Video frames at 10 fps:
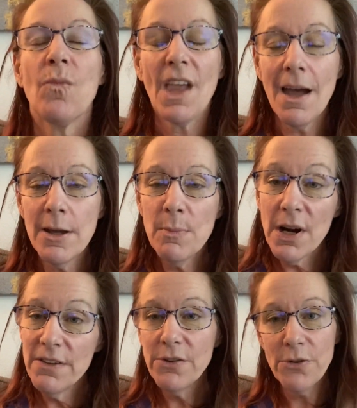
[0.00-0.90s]
I am
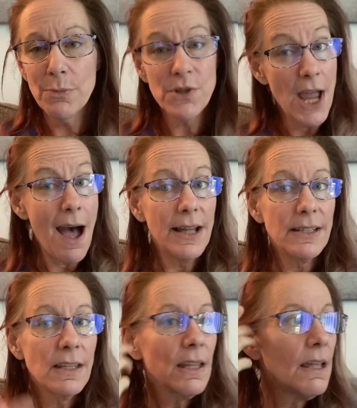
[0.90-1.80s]
part of a group chat
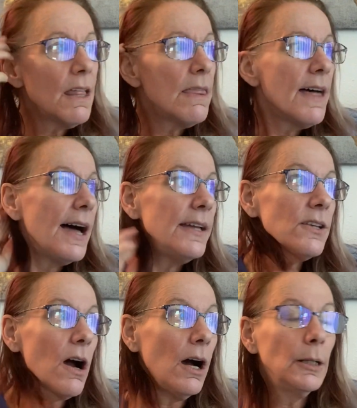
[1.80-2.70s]
that
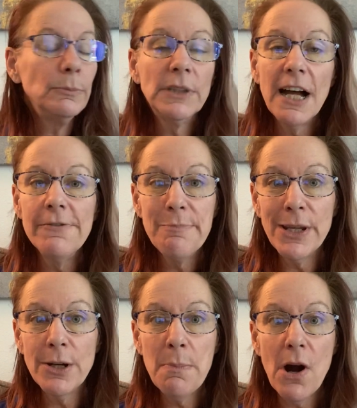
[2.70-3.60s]
I've
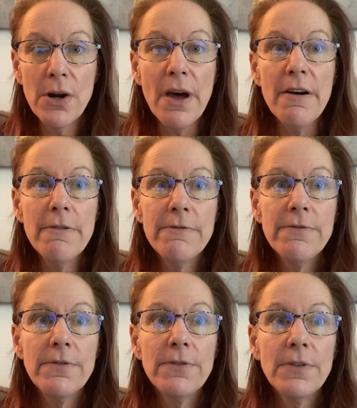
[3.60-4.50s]
been a part of
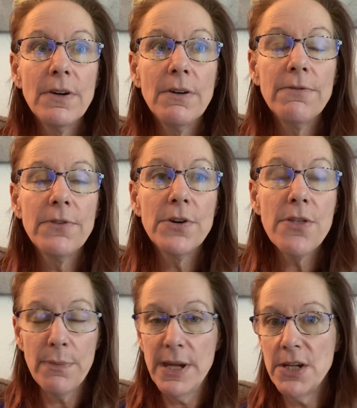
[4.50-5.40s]
for
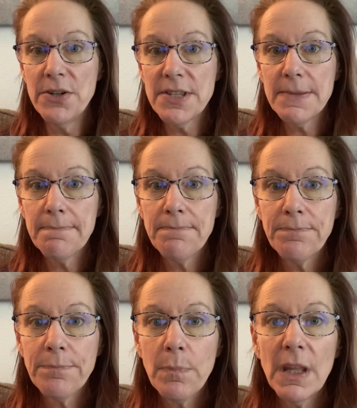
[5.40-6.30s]
3 years.
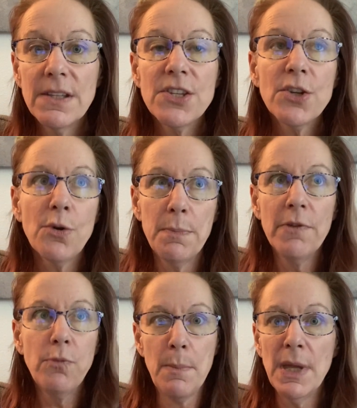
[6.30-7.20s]
It's a group
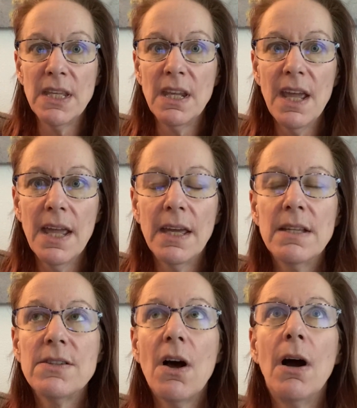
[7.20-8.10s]
of women,
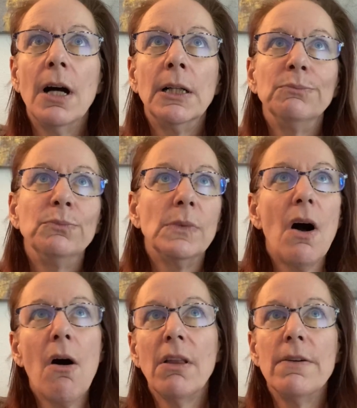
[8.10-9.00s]
and
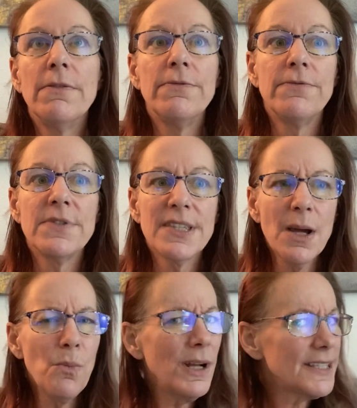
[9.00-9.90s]
all of
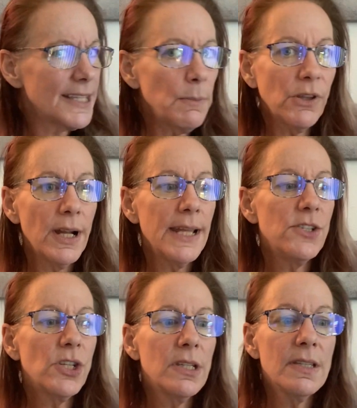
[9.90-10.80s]
somewhat similar
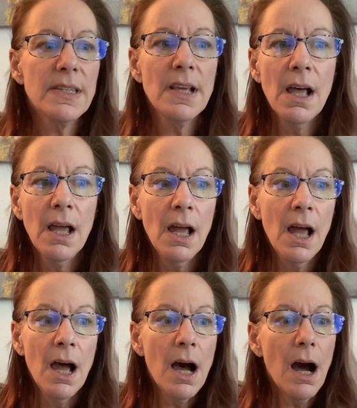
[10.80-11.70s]
ages,
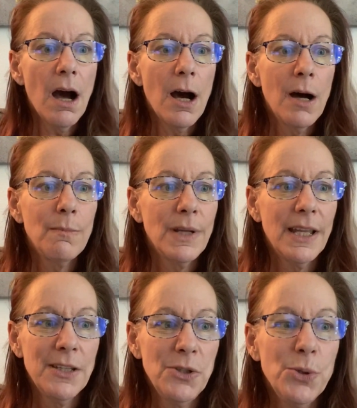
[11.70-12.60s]

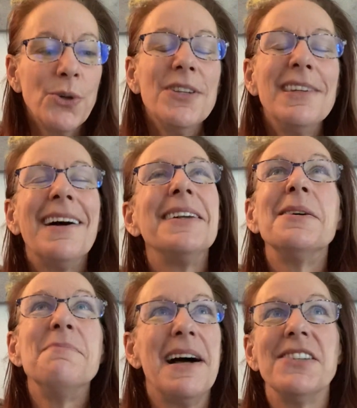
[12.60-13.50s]
and you could not
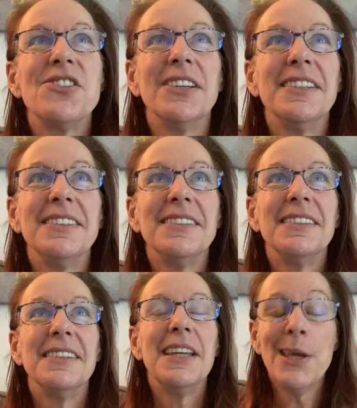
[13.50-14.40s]
imagine
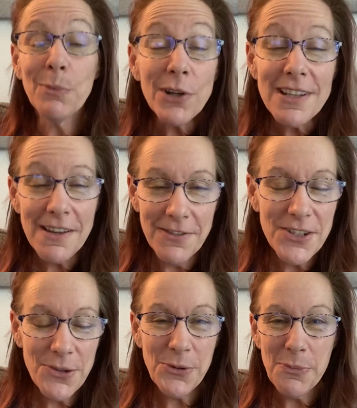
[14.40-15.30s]
a more
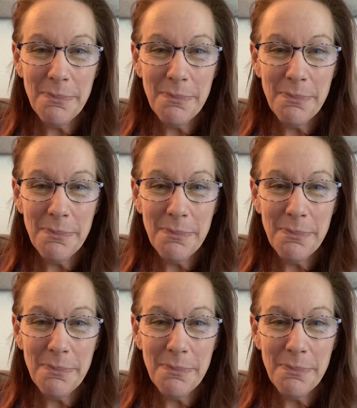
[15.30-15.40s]
diverse group.